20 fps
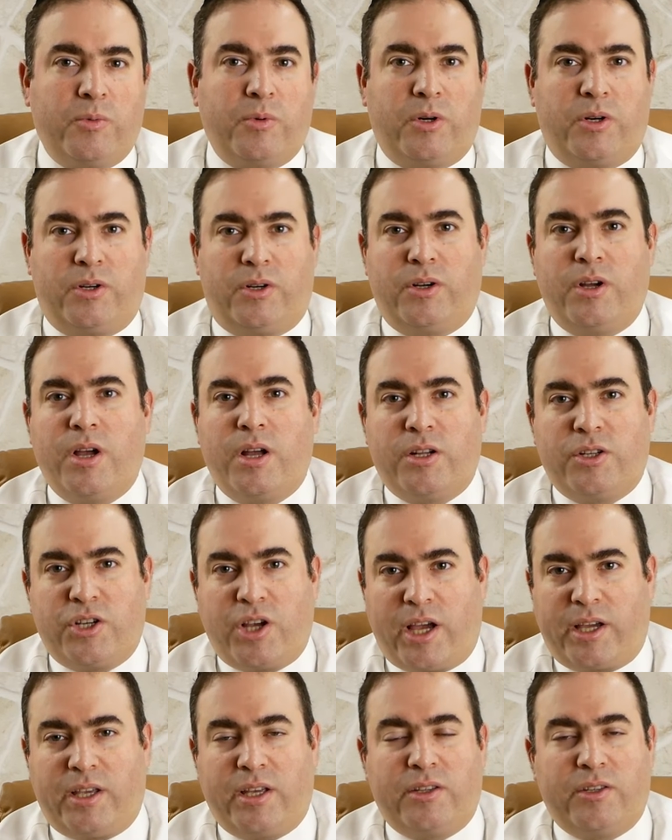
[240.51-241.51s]
or
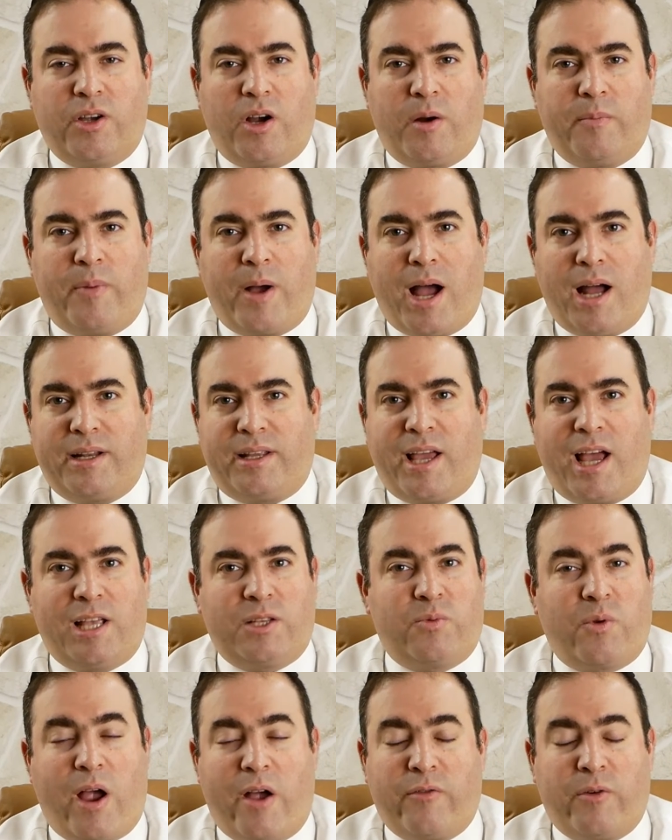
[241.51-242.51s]
check into our
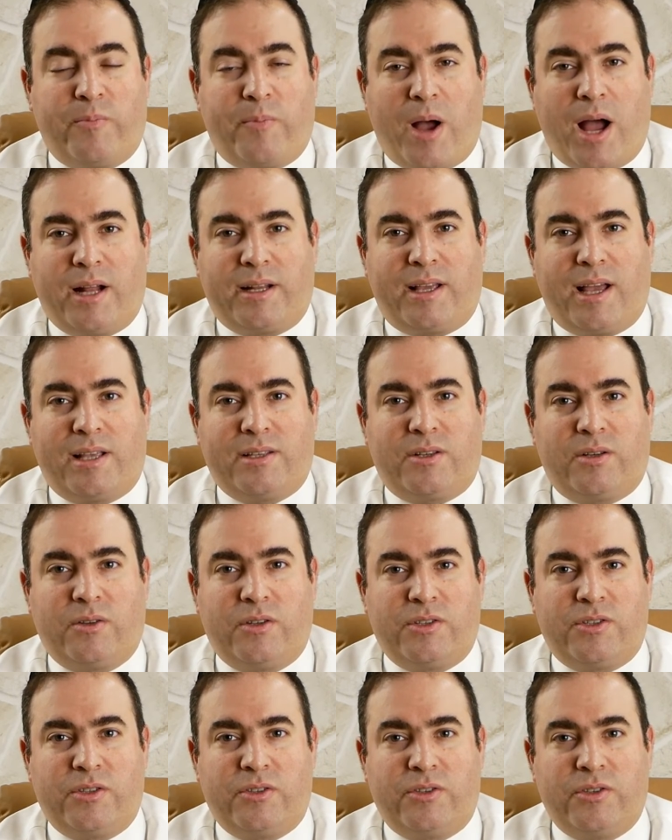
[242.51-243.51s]
podcast wherever podcasts are
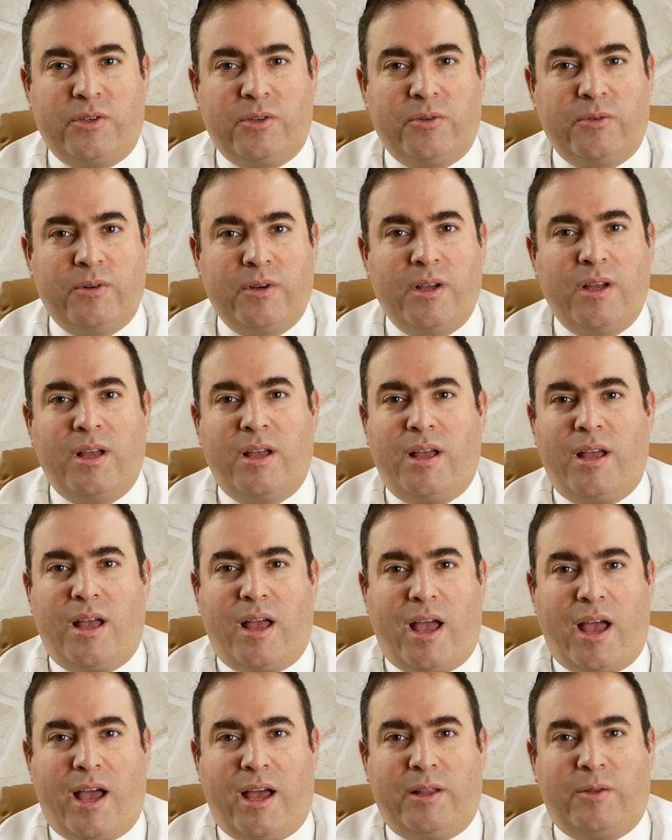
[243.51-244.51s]
listened to,
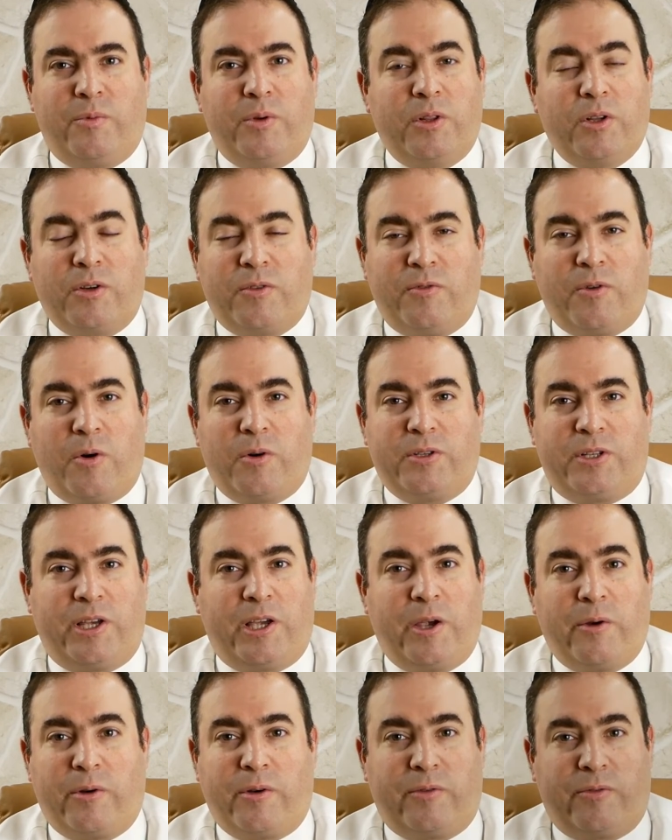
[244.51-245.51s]
and we look forward to
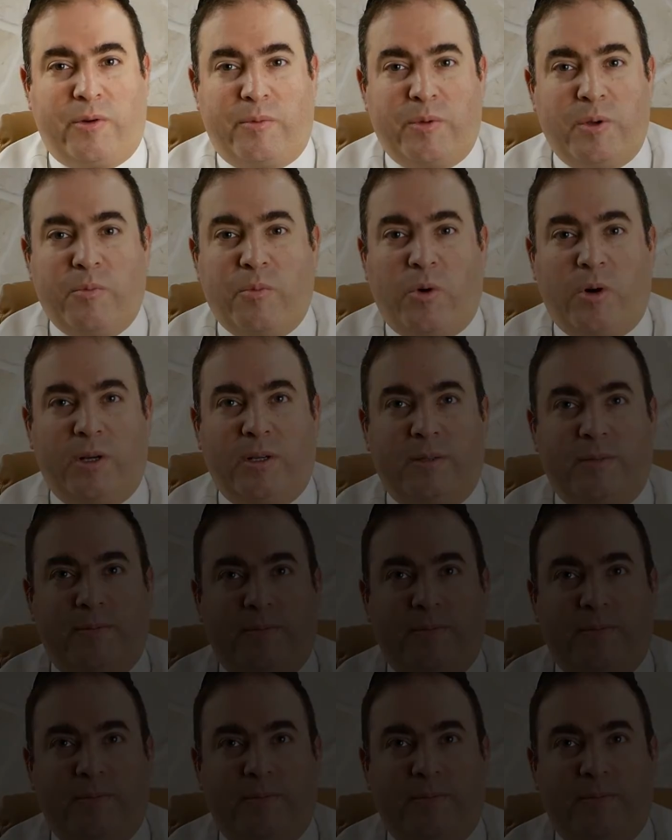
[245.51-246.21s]
hearing from you more.